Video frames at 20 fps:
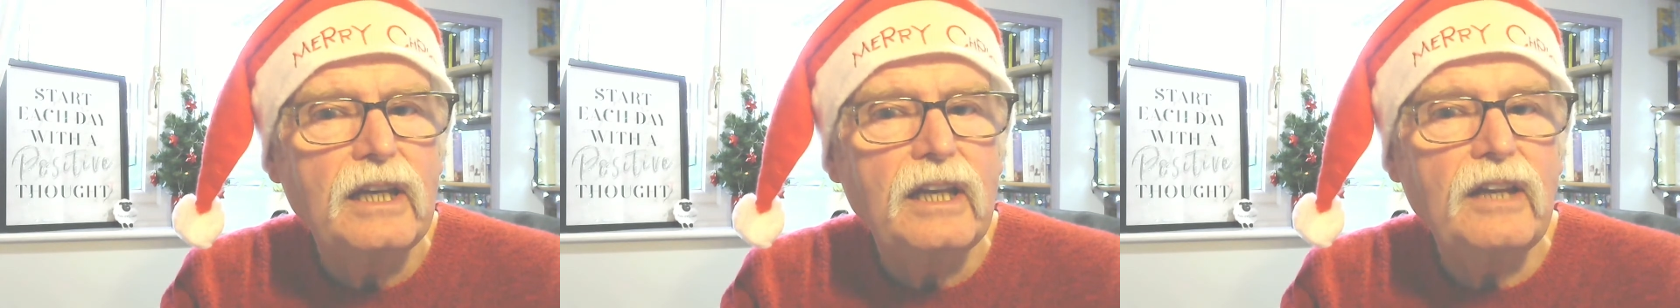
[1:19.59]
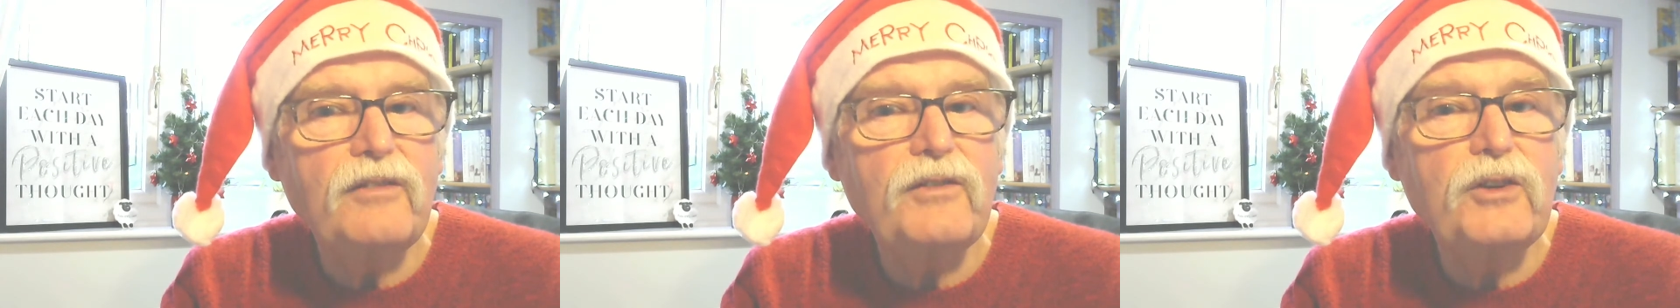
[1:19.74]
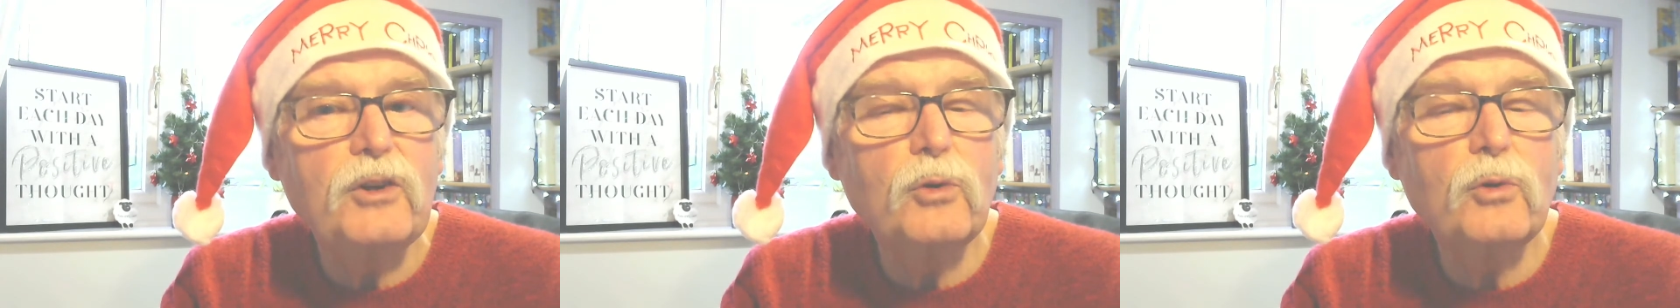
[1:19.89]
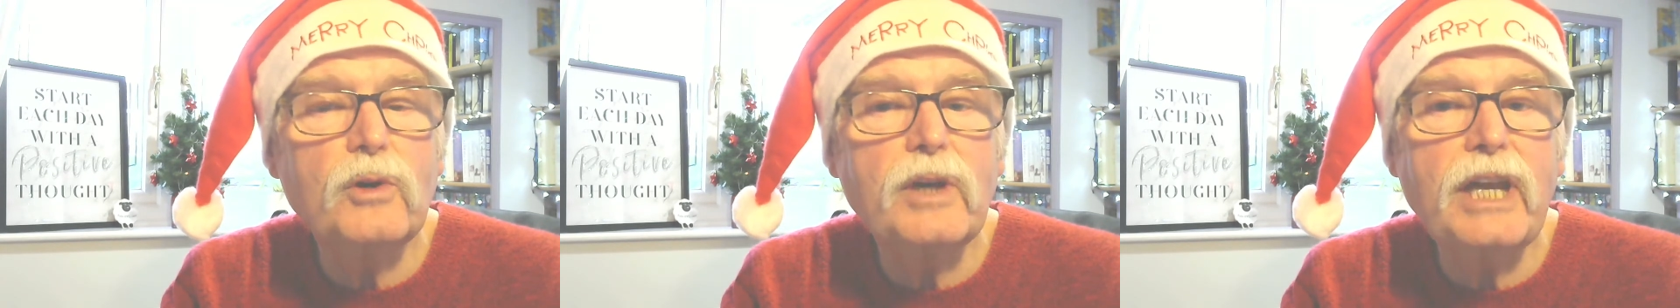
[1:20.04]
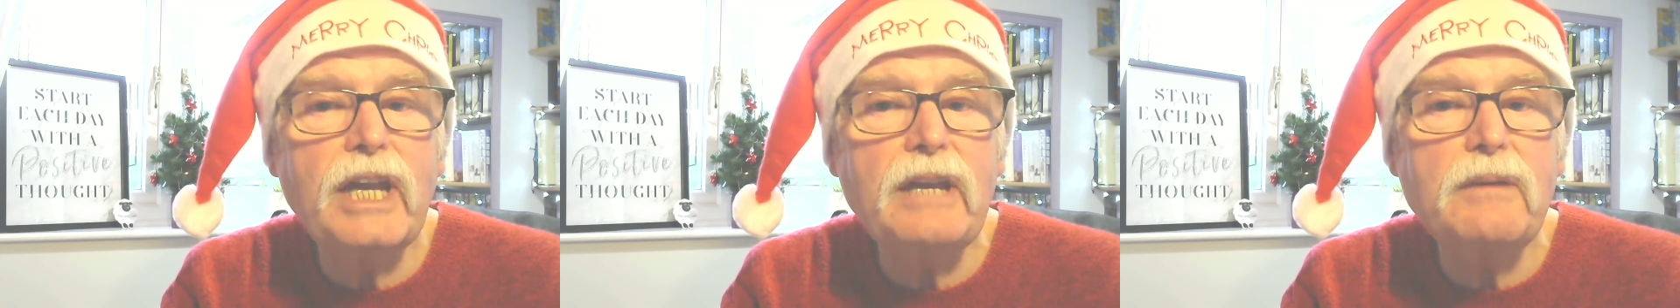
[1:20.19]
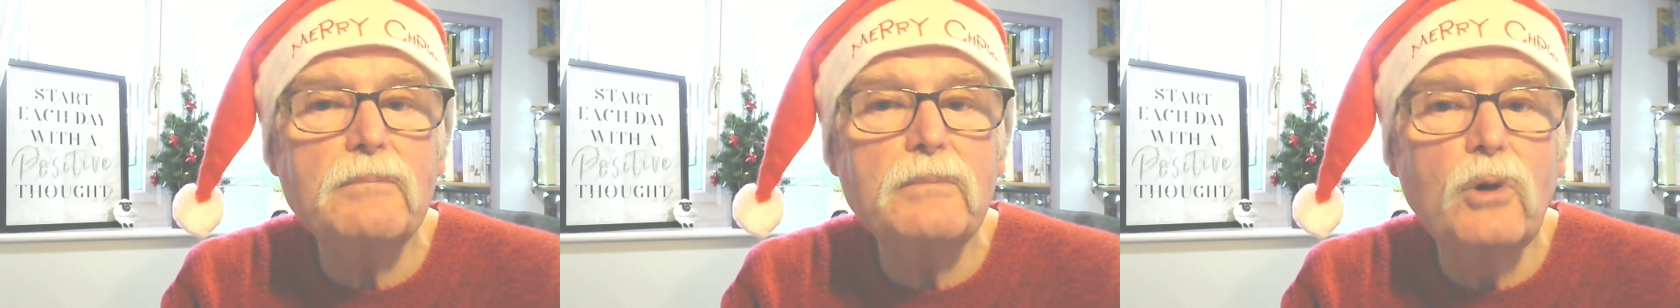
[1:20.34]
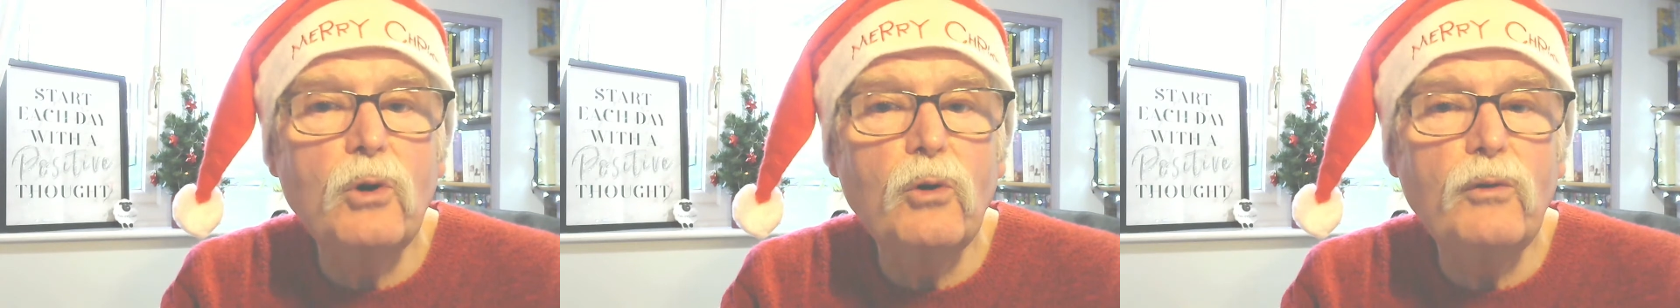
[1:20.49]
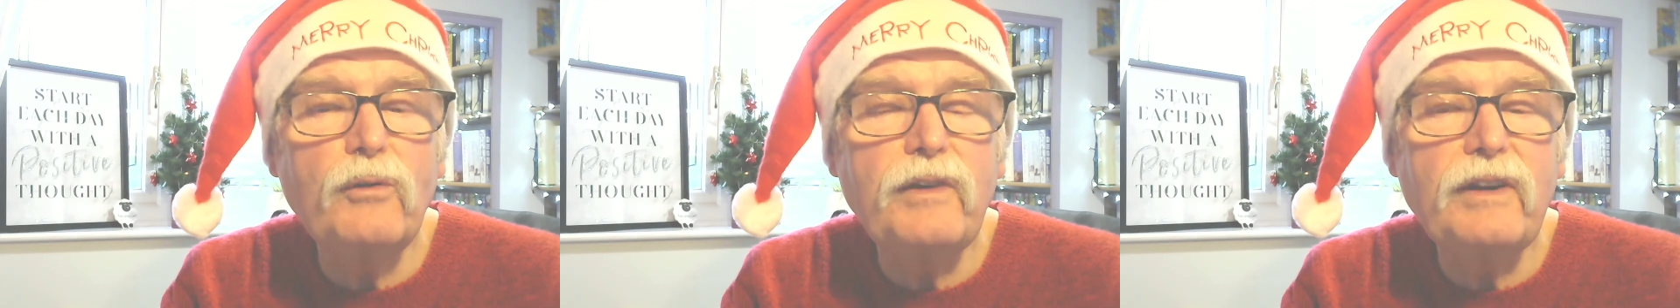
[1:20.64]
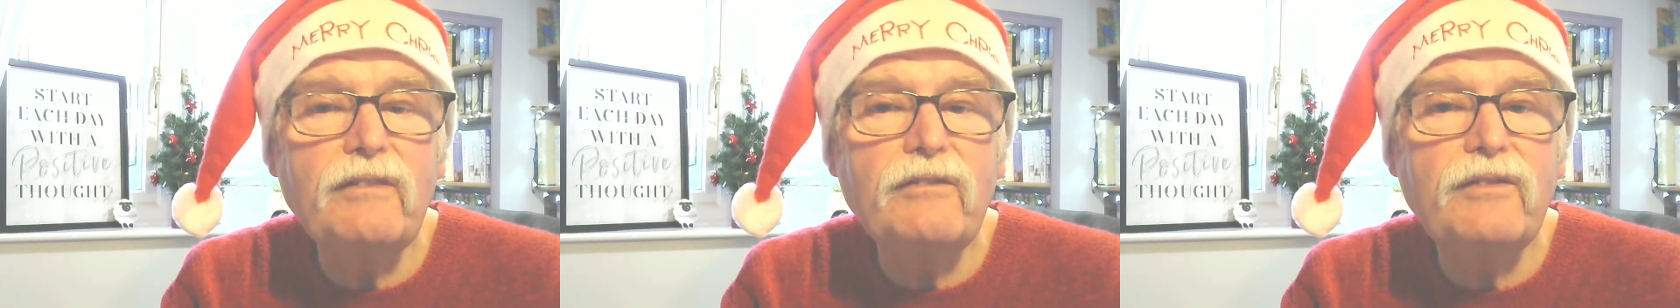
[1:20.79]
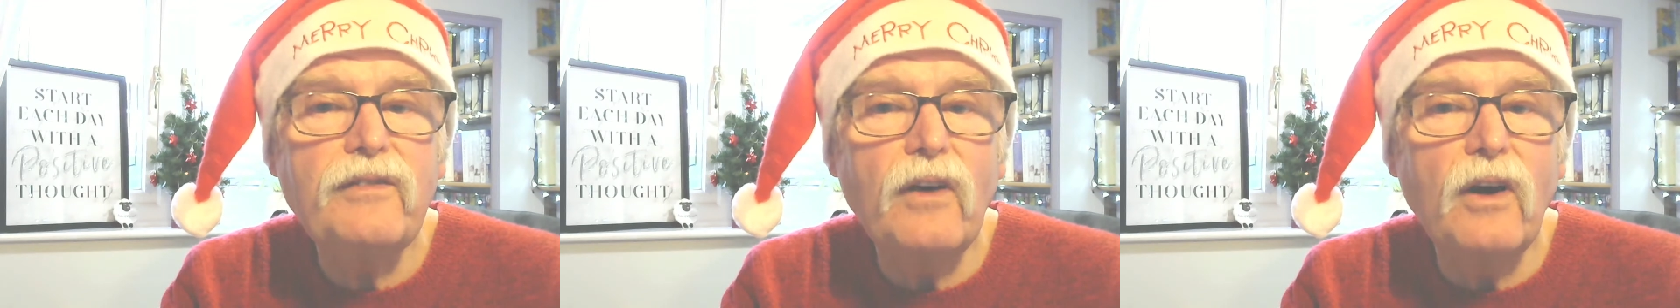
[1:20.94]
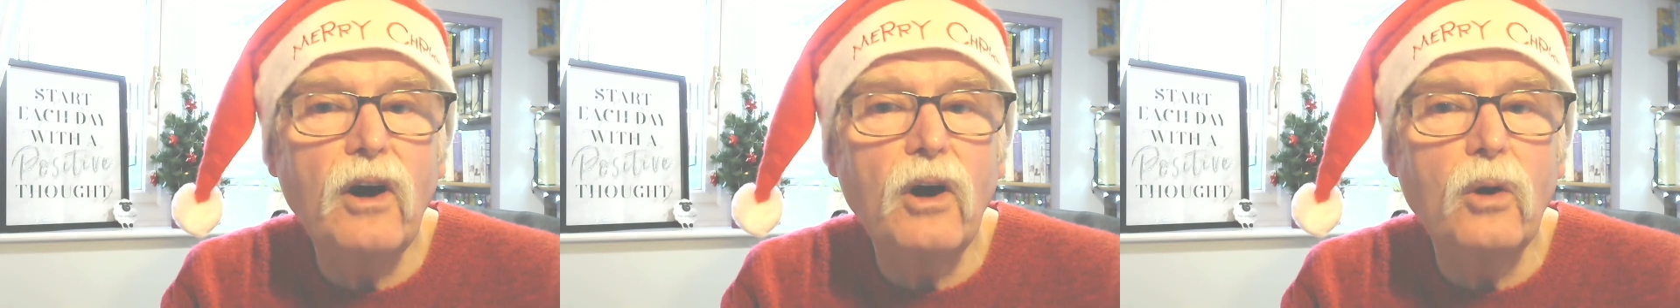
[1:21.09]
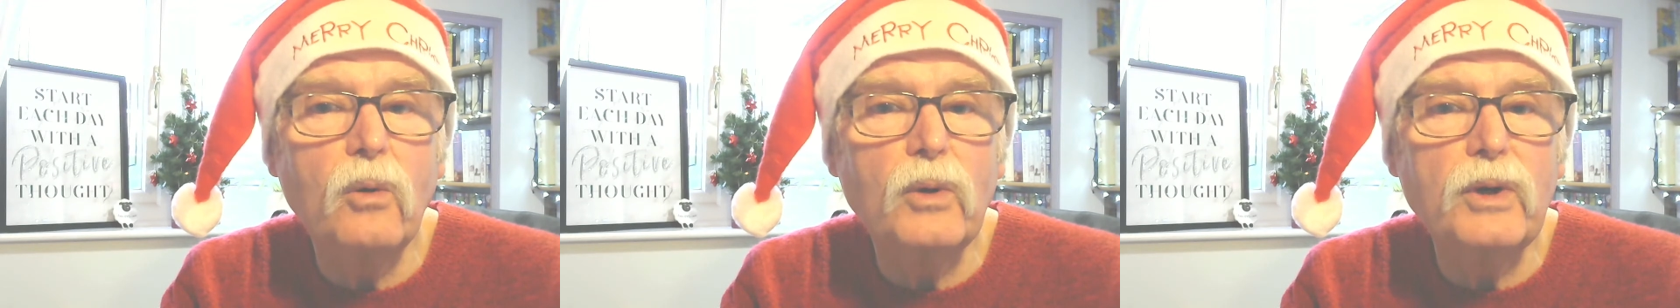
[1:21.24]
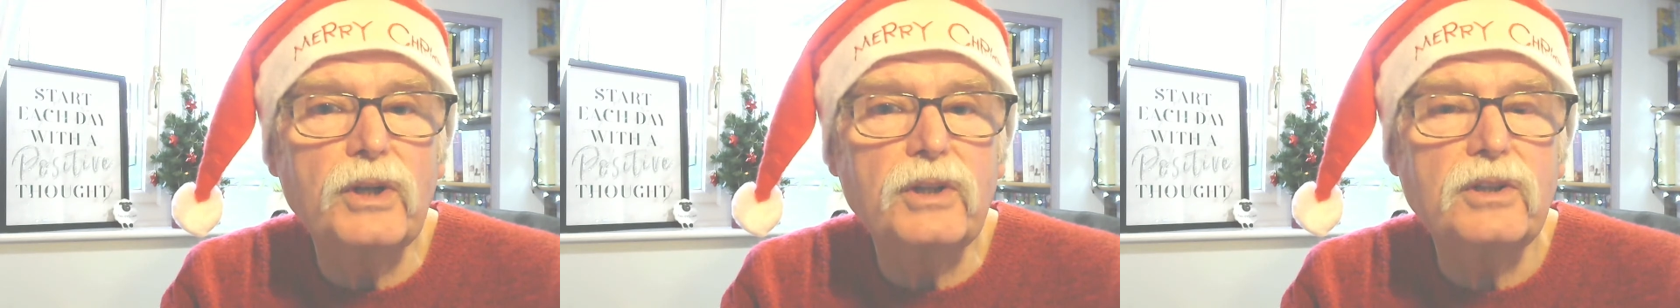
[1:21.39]
If you keep moving
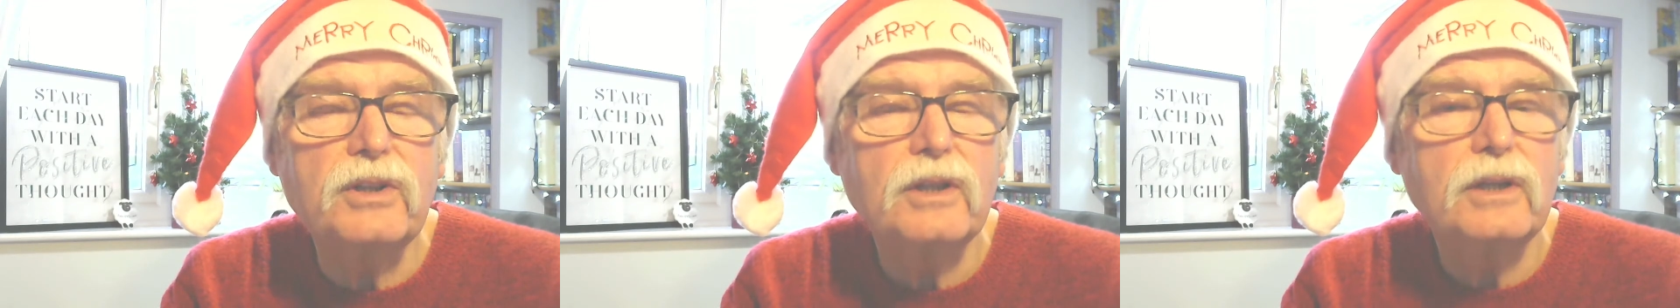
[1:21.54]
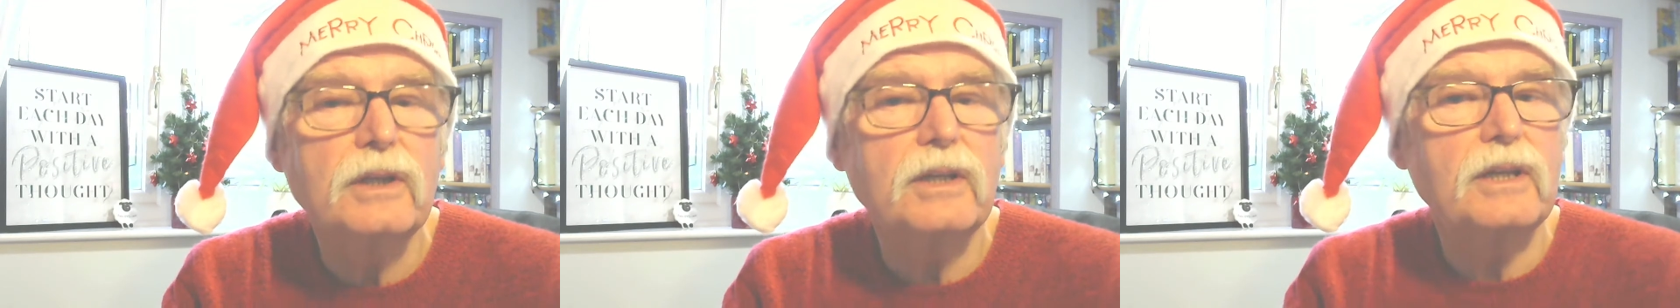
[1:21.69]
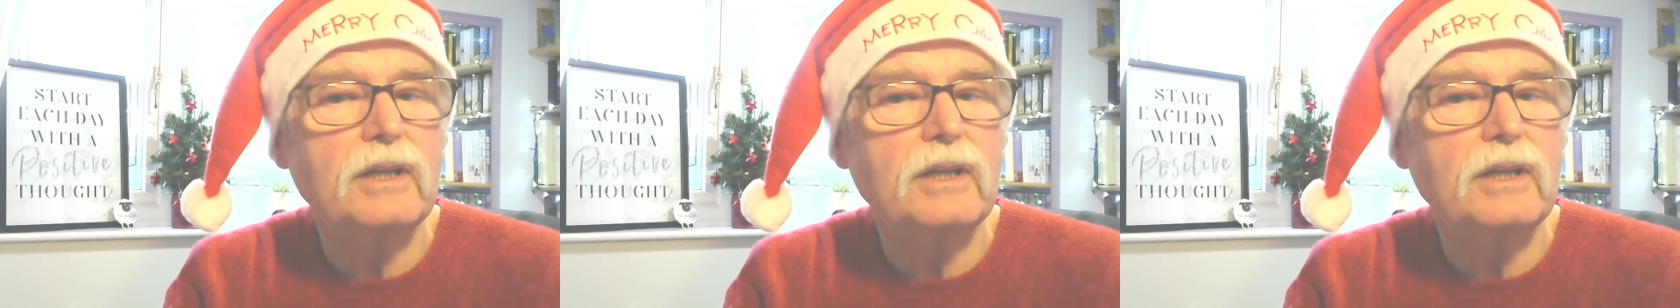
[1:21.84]
forward,